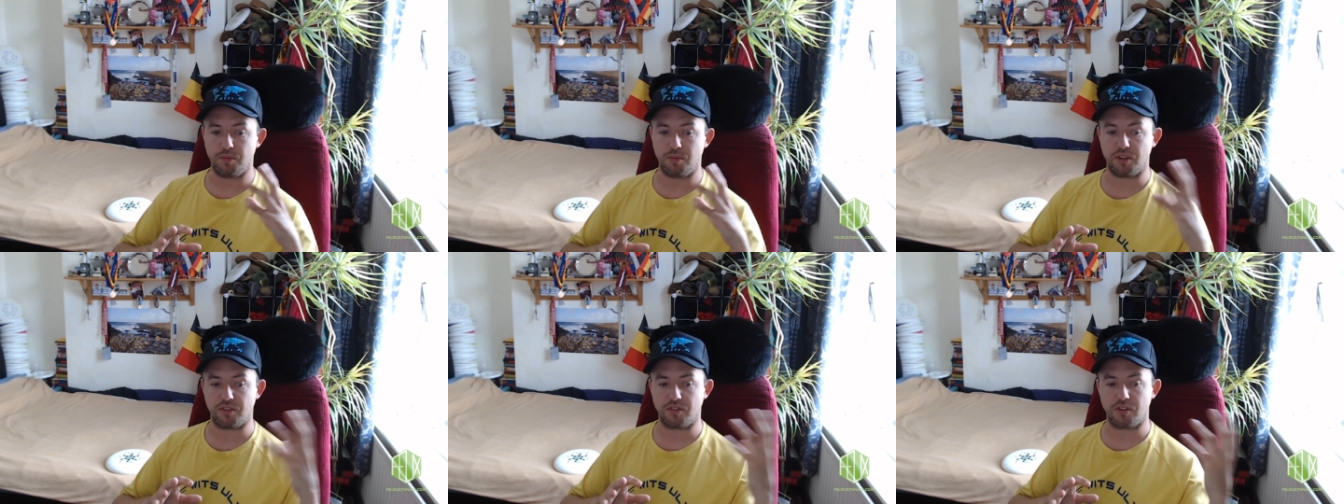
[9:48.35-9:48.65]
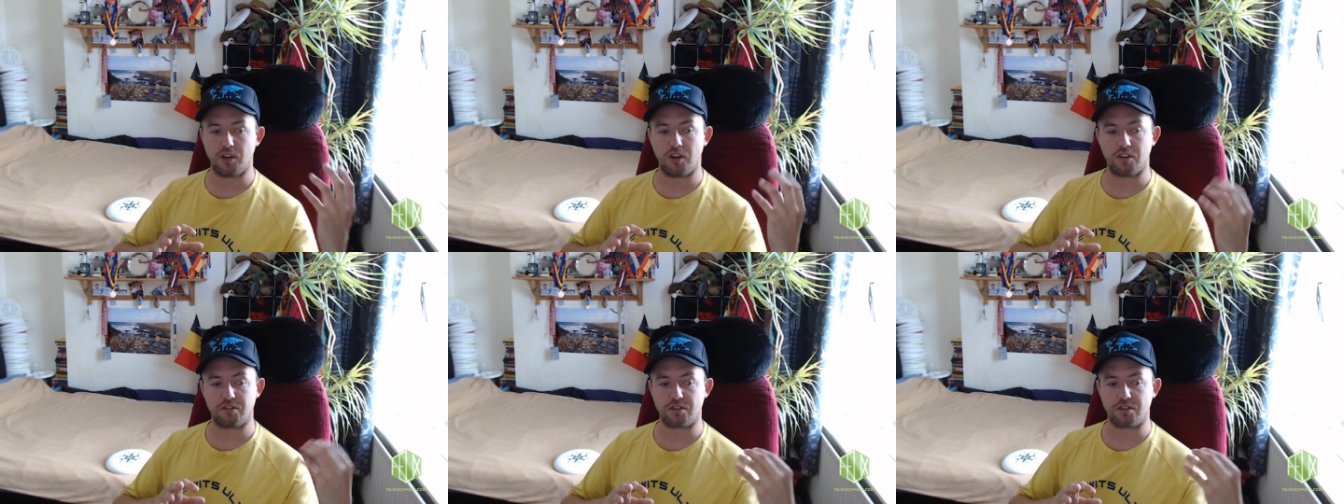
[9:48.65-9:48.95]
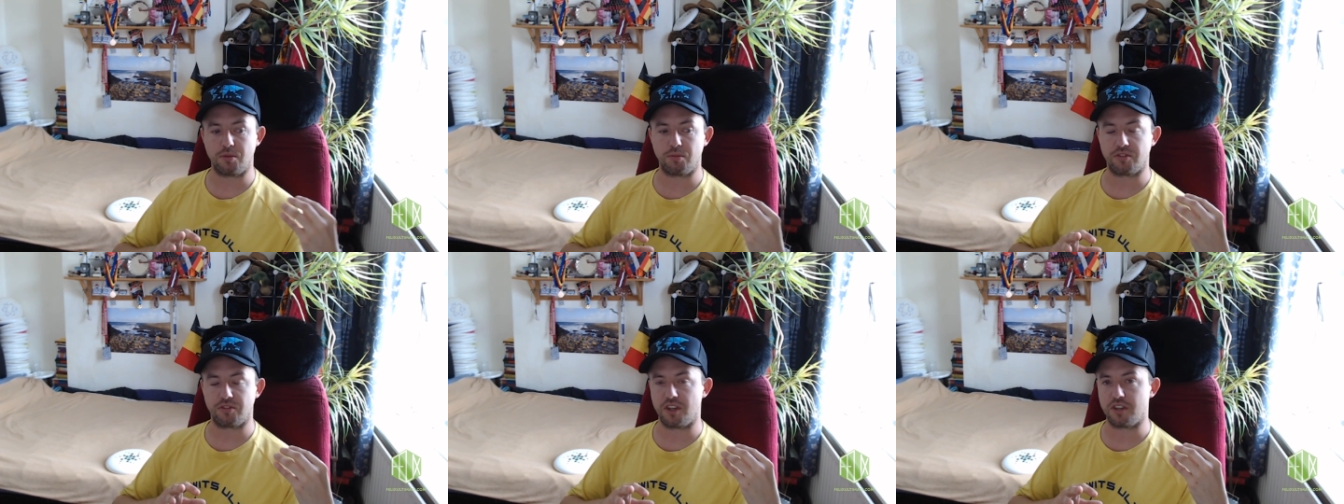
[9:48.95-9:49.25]
bit of
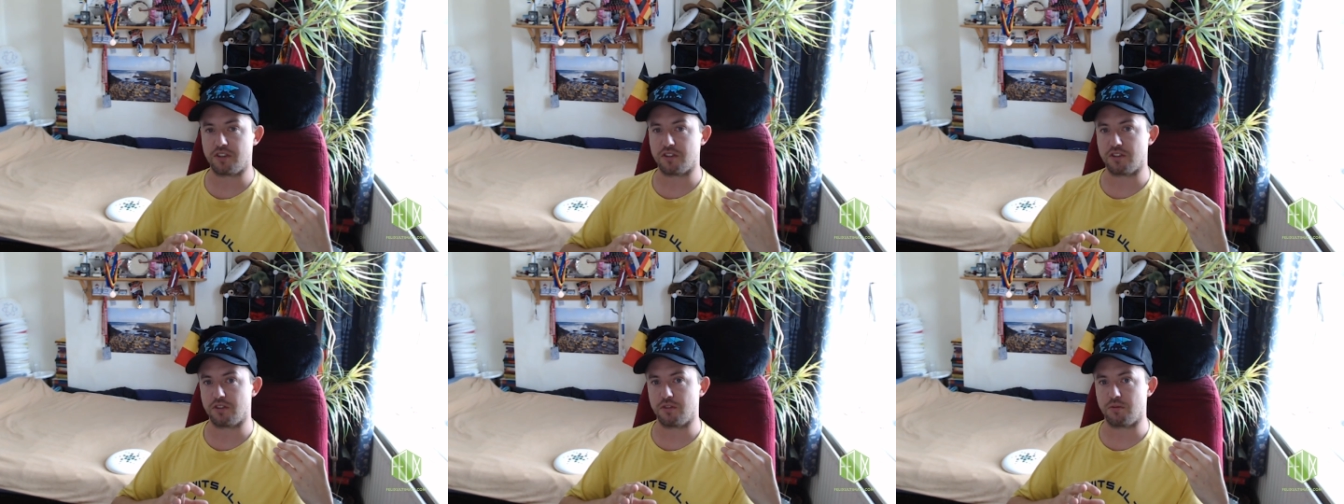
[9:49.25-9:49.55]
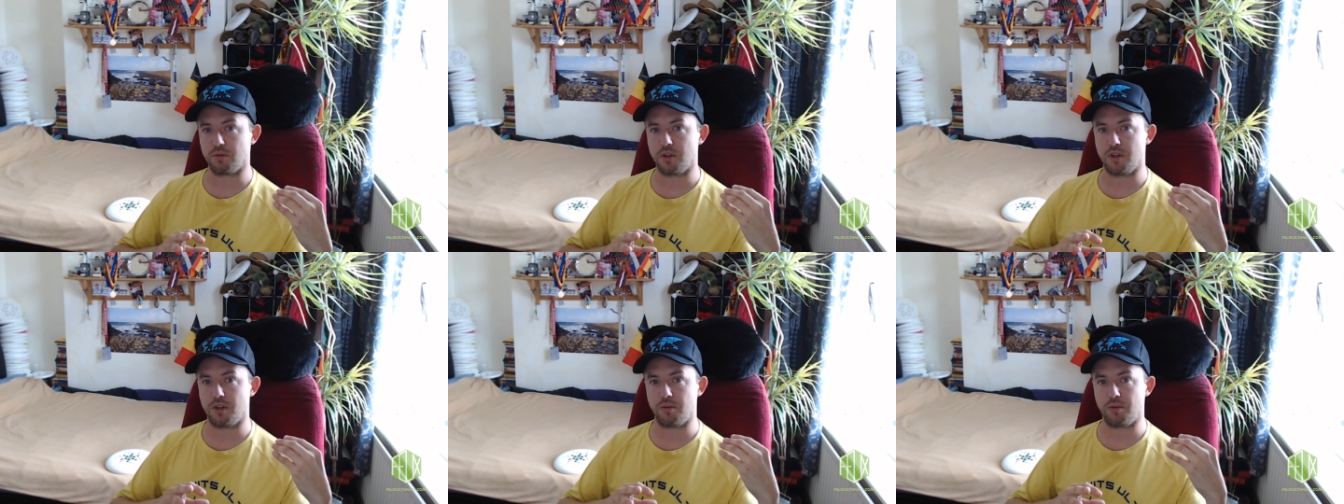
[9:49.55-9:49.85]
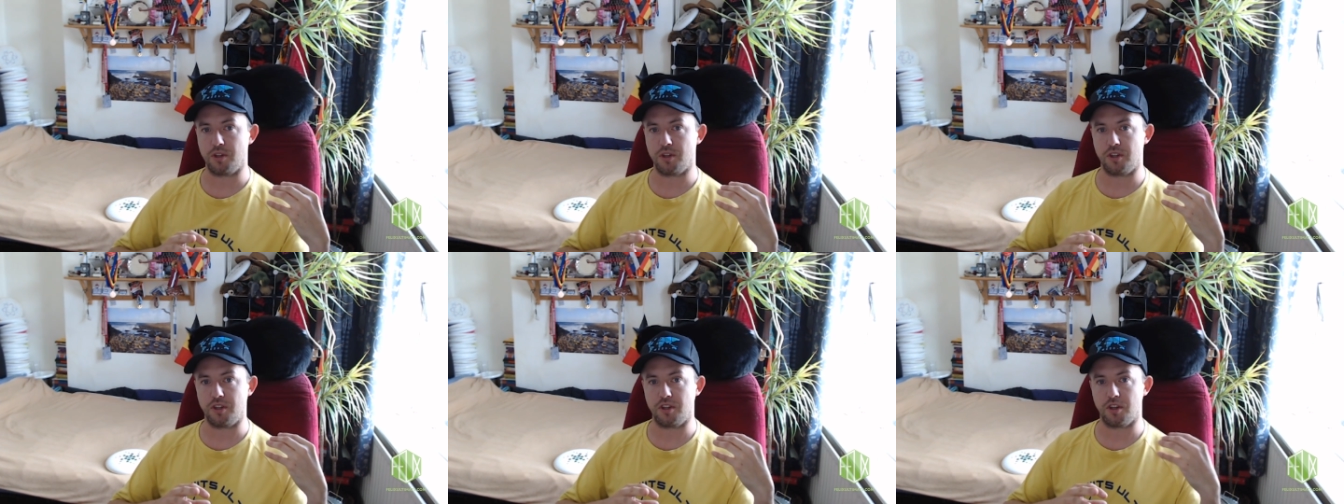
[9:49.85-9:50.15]
classroom session where
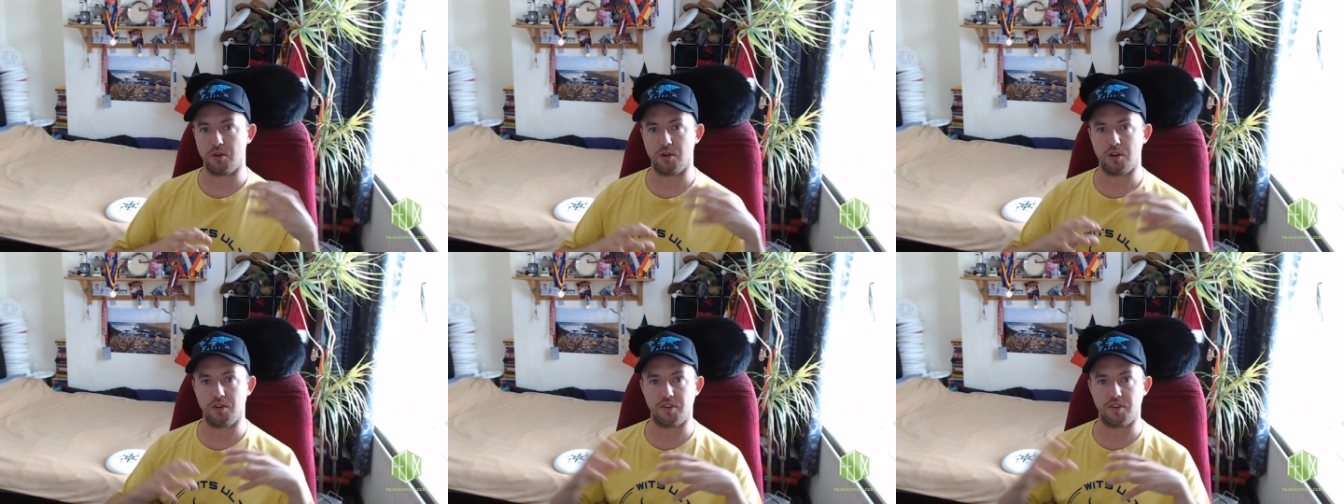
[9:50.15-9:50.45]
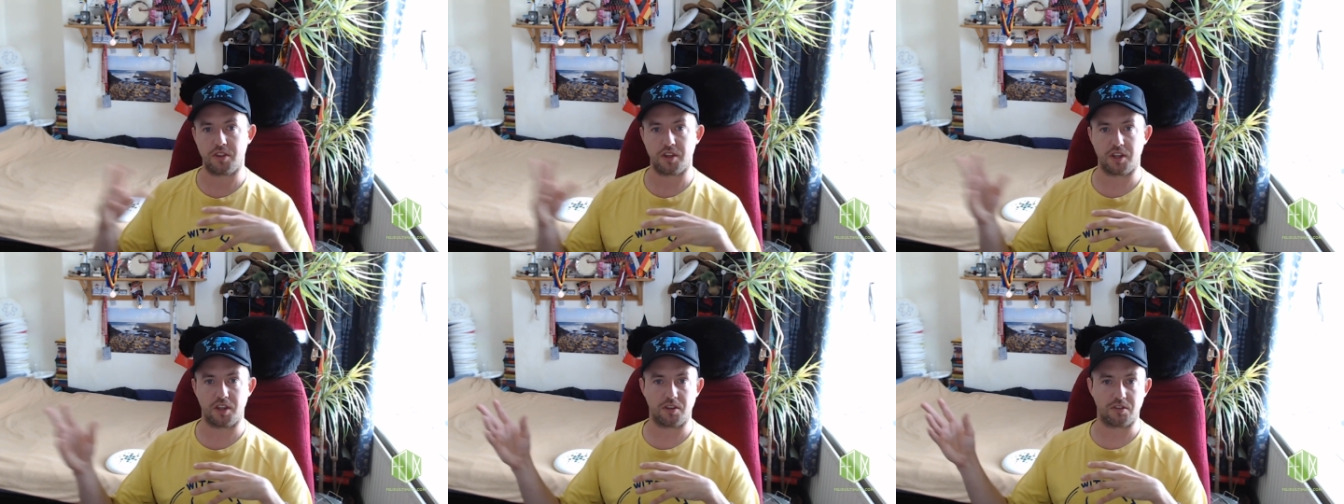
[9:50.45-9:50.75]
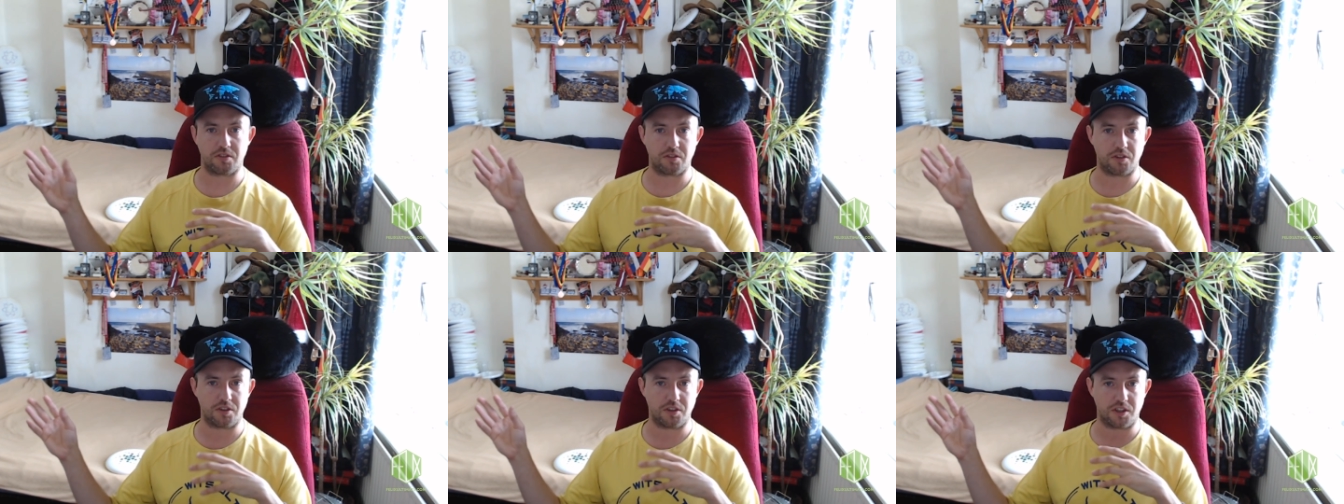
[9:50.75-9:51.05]
we go over
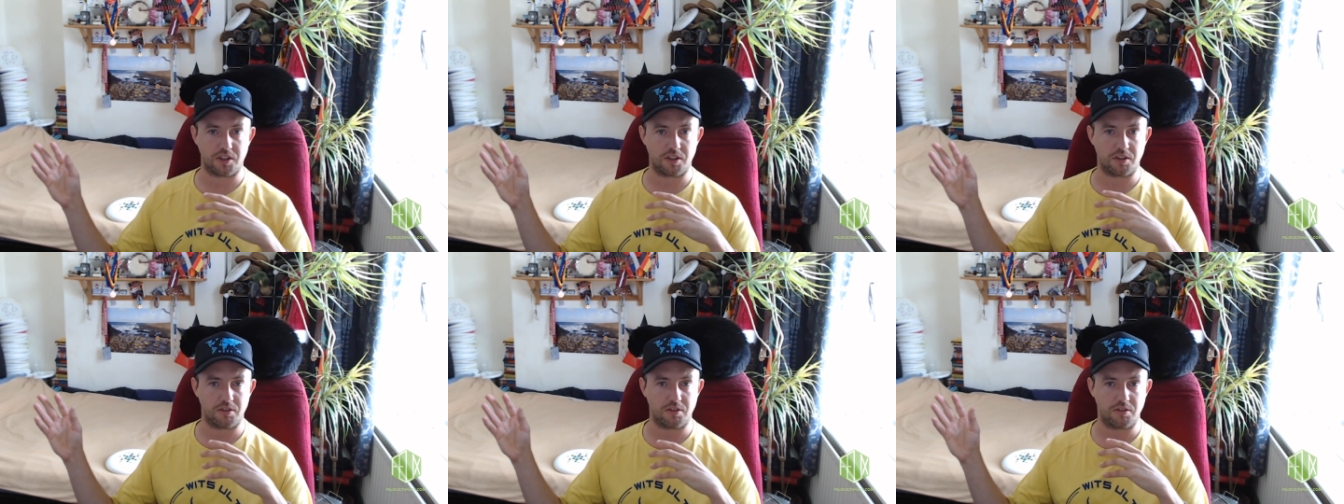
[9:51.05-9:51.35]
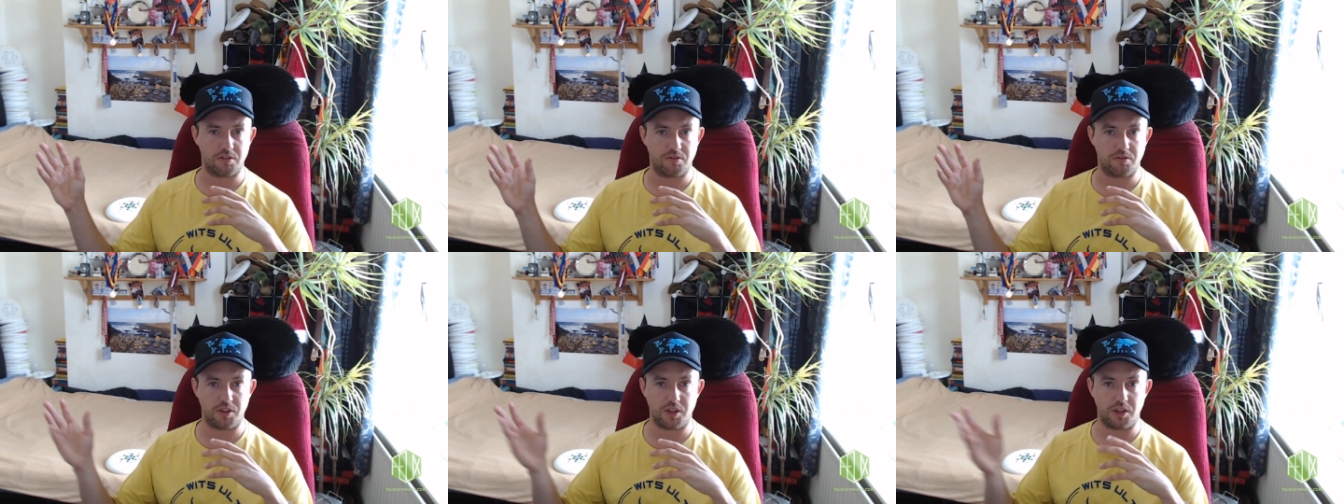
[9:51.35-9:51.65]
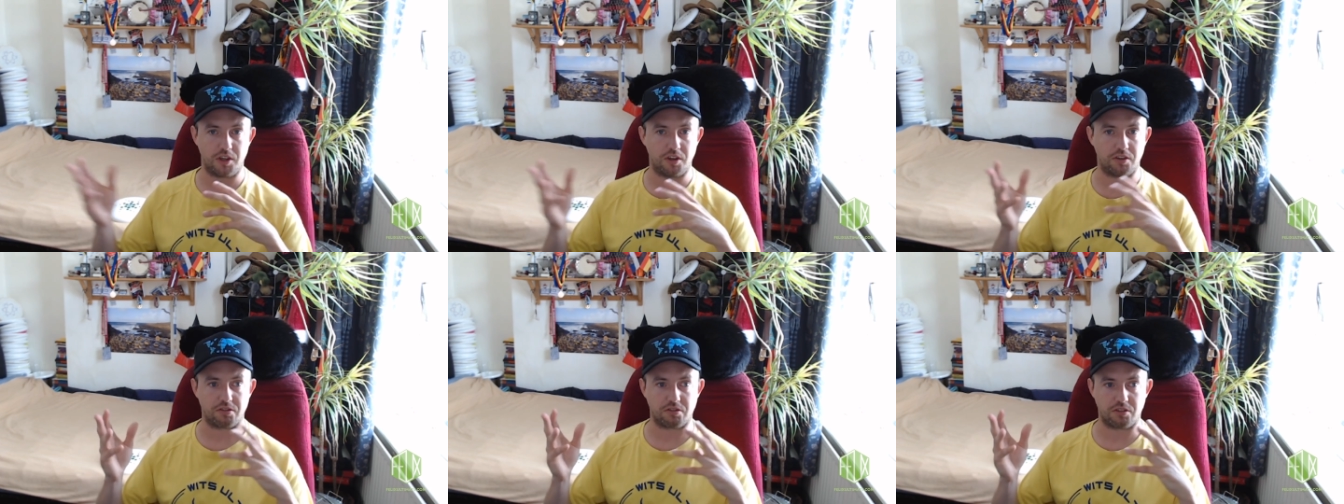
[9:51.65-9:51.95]
things on a
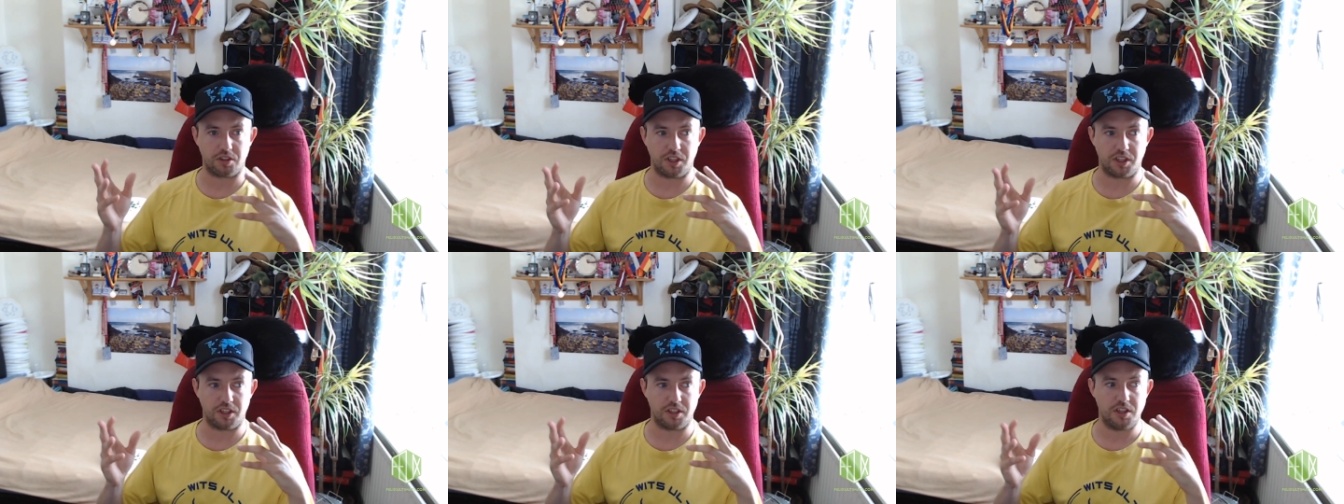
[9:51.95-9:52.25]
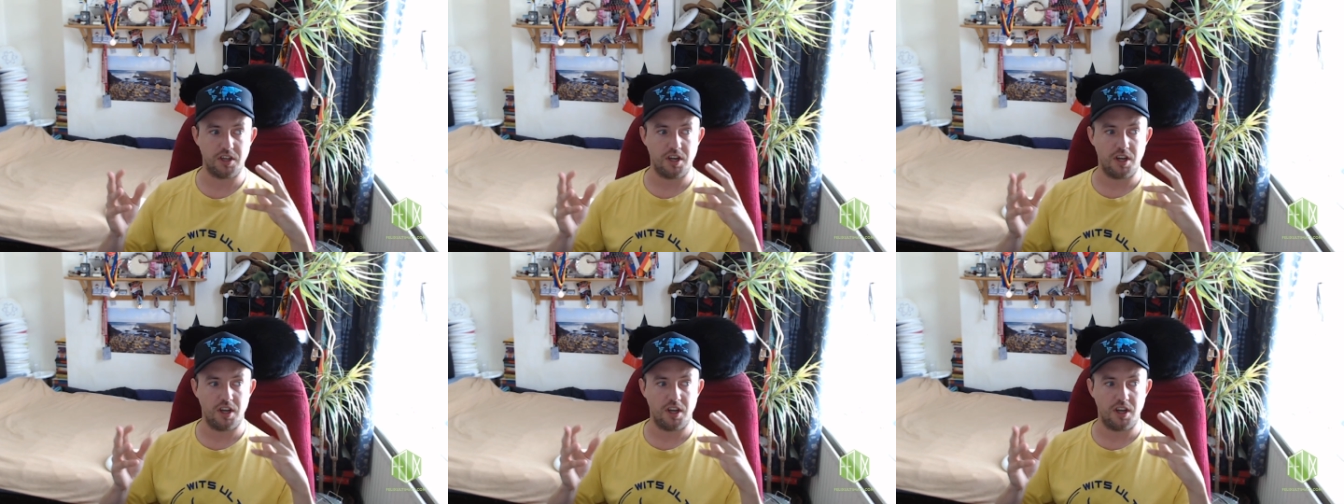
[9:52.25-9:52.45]
video screen.